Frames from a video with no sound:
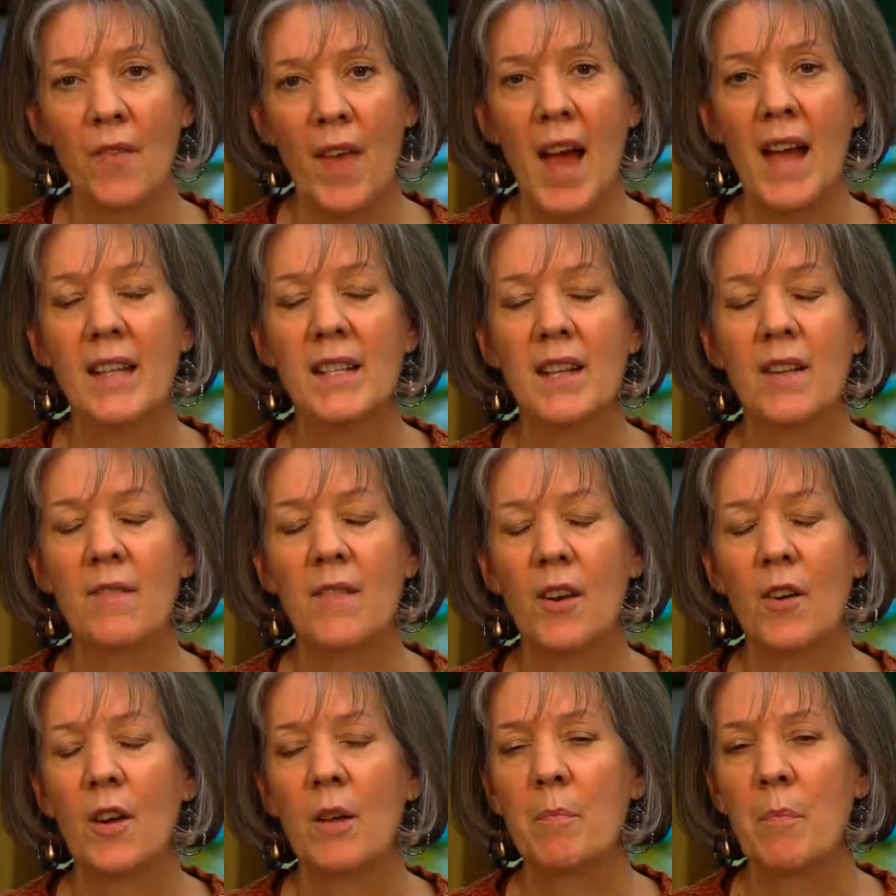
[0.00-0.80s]
that's a
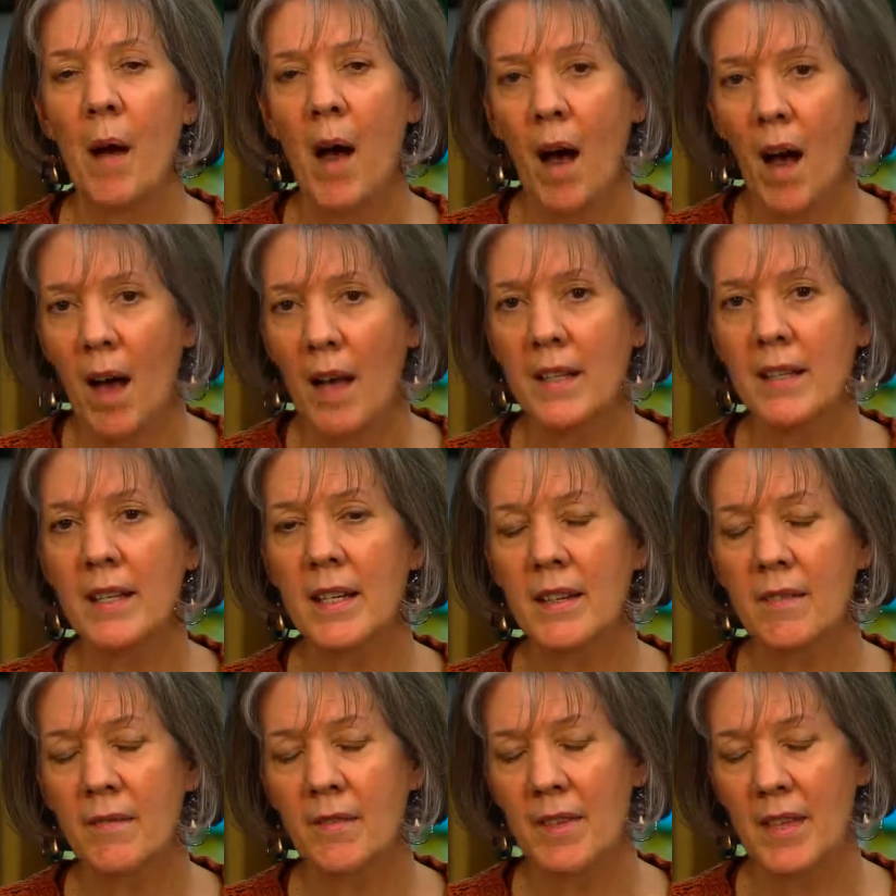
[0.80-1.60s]
very
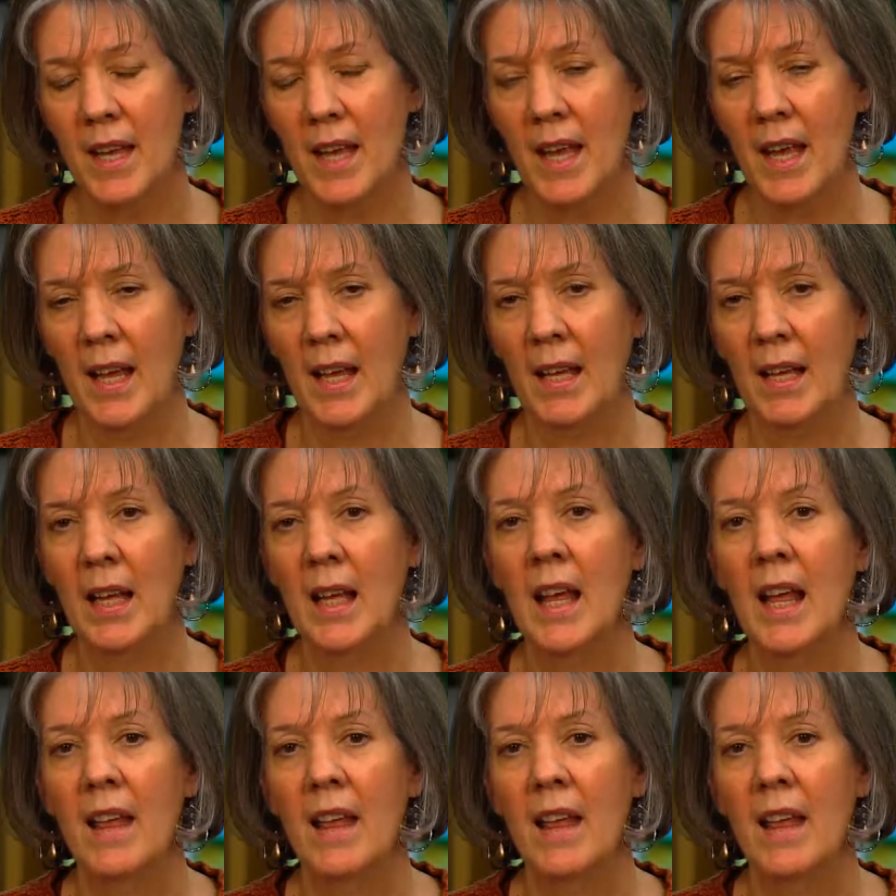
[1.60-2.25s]
positive thing